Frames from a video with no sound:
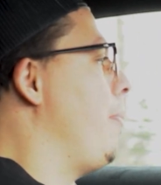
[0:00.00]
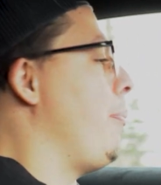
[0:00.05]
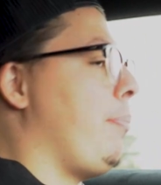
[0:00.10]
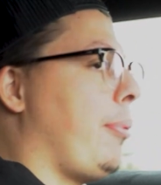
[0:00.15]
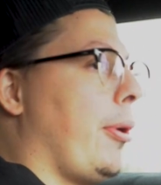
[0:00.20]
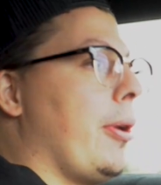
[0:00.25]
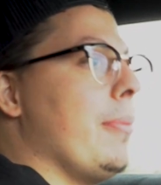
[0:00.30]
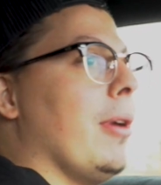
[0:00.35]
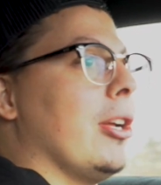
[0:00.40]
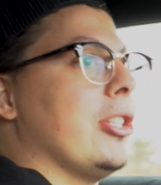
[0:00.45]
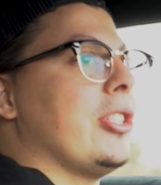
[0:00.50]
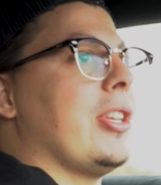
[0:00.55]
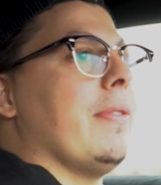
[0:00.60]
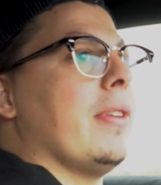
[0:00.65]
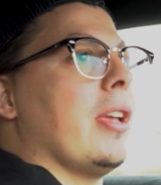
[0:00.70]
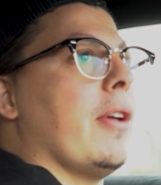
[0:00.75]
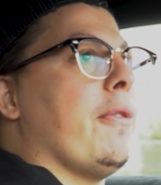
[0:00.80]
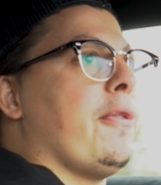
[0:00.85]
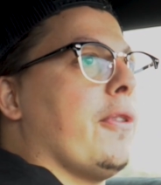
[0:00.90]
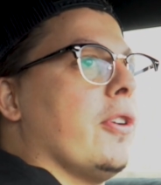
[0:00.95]
pretty much
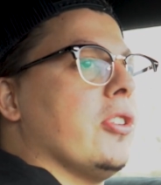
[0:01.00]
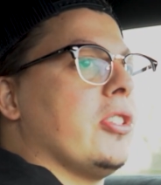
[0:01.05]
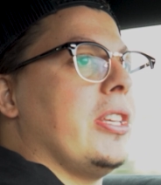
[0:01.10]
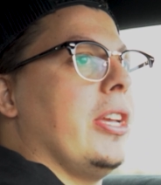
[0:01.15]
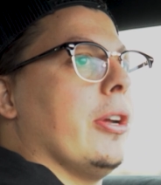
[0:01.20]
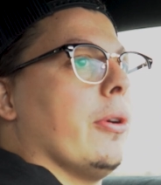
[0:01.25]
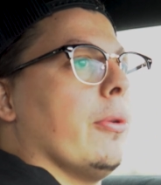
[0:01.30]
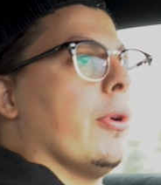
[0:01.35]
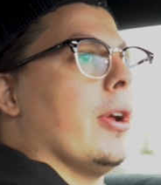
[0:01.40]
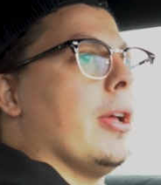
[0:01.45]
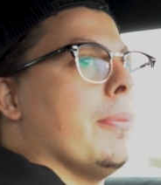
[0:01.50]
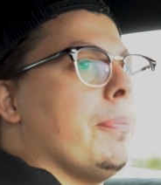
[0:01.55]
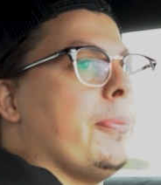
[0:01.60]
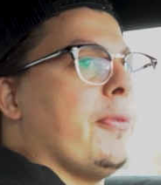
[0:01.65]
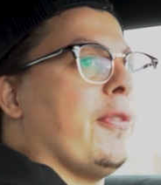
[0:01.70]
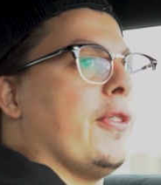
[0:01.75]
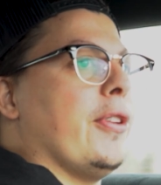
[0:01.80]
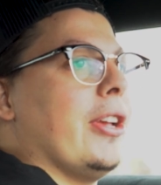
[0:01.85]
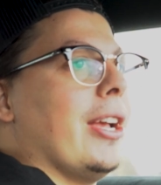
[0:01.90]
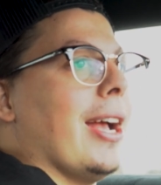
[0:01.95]
giving a first gear rip
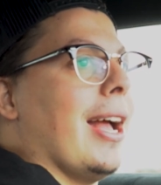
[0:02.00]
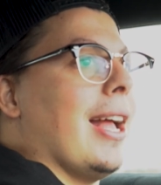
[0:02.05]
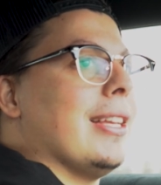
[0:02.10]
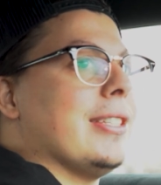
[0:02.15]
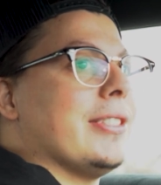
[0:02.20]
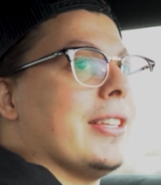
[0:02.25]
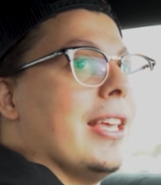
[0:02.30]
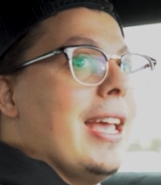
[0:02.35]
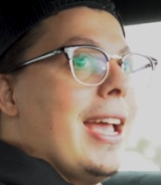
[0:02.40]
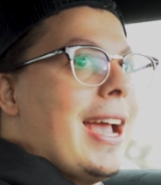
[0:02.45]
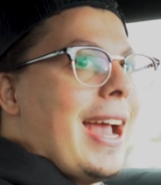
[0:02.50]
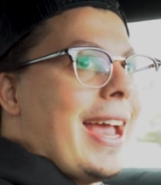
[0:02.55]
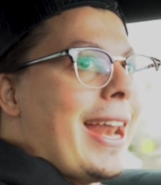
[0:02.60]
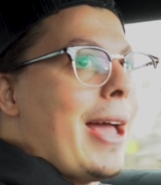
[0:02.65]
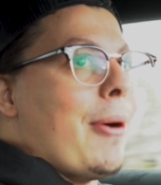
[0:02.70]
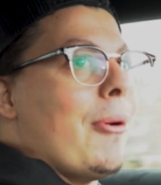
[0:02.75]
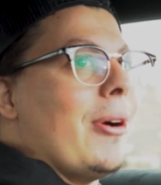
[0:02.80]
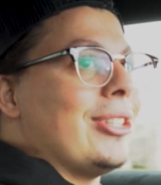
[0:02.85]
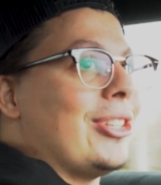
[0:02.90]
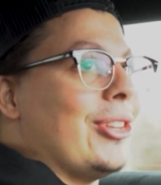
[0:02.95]
for you guys, and
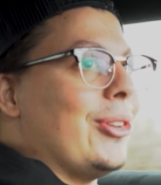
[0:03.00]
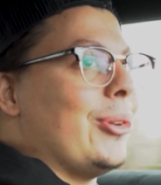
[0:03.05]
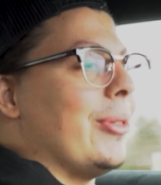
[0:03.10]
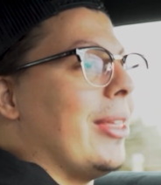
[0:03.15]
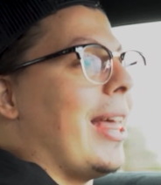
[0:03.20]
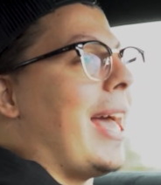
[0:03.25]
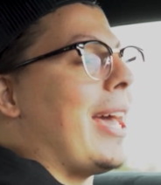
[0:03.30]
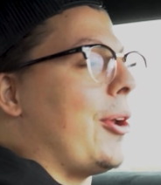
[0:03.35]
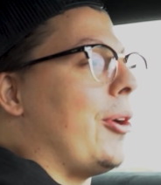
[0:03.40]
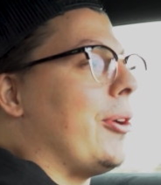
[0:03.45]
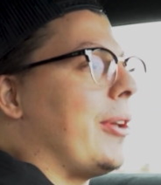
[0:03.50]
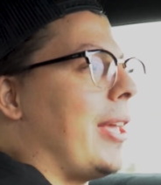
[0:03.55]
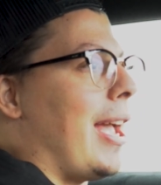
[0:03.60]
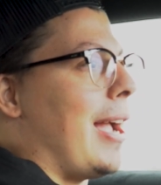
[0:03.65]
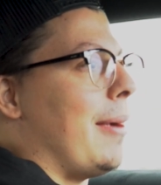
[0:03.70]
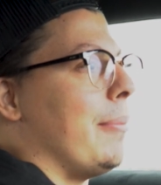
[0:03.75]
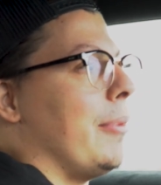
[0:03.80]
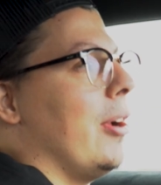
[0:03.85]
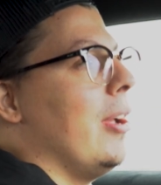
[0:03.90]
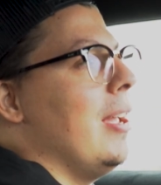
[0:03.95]
I want to do that on
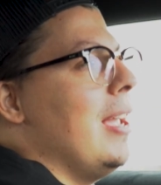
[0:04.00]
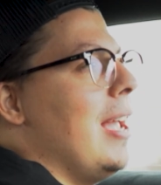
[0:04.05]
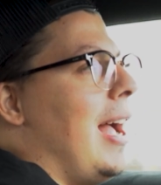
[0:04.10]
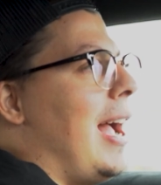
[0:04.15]
camera.